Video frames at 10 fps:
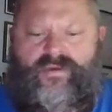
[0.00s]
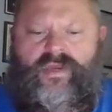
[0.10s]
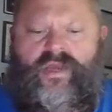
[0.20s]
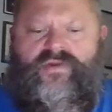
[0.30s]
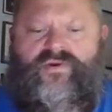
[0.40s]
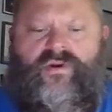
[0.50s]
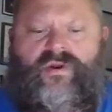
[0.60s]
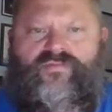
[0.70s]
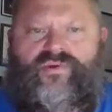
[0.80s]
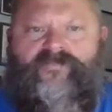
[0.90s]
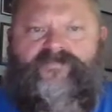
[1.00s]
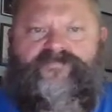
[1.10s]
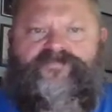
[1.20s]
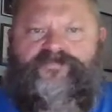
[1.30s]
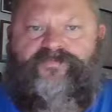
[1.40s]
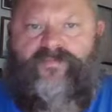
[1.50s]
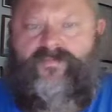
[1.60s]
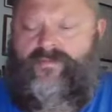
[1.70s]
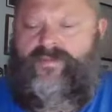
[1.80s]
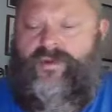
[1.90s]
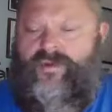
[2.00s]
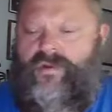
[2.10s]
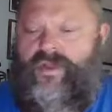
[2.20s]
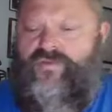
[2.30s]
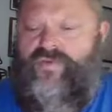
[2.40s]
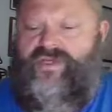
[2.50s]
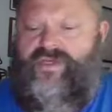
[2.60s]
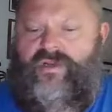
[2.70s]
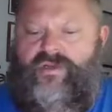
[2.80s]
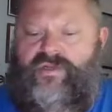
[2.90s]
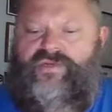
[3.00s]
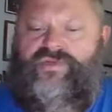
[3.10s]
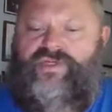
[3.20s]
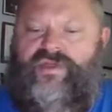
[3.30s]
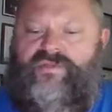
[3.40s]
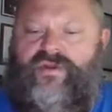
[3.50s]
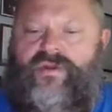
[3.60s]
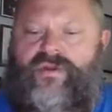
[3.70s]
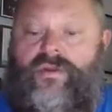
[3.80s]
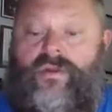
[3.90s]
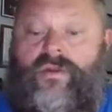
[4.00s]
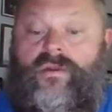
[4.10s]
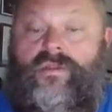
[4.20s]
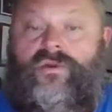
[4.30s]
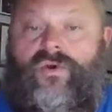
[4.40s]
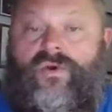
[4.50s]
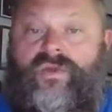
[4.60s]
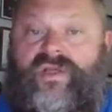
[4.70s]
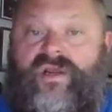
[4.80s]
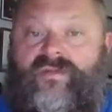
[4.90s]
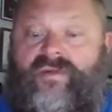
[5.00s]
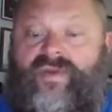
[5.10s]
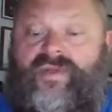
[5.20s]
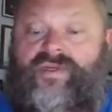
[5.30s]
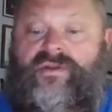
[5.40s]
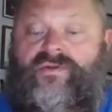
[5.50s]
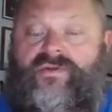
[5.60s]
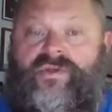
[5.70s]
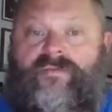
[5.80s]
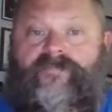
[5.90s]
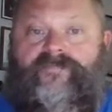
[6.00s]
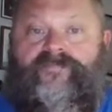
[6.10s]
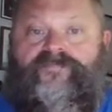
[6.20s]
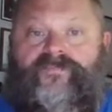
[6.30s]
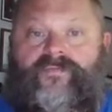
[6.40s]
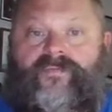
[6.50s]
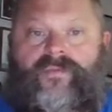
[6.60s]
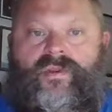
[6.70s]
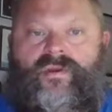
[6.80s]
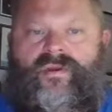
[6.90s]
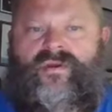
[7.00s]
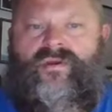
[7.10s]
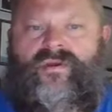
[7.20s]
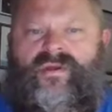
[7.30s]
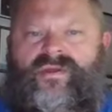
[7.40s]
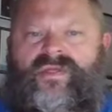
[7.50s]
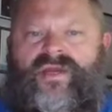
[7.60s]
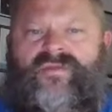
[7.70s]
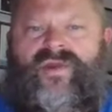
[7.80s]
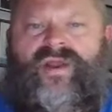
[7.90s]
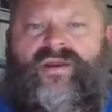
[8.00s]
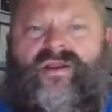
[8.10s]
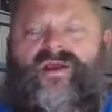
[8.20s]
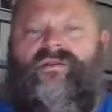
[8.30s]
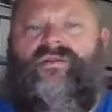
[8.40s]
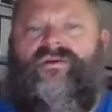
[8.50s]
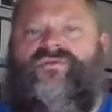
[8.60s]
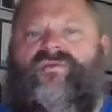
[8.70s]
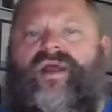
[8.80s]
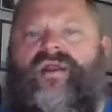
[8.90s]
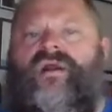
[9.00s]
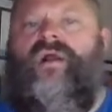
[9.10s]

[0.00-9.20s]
Enter a number. And the reason I'm going to do something, there's always got to be a reason to do something. Is that right? That looks right.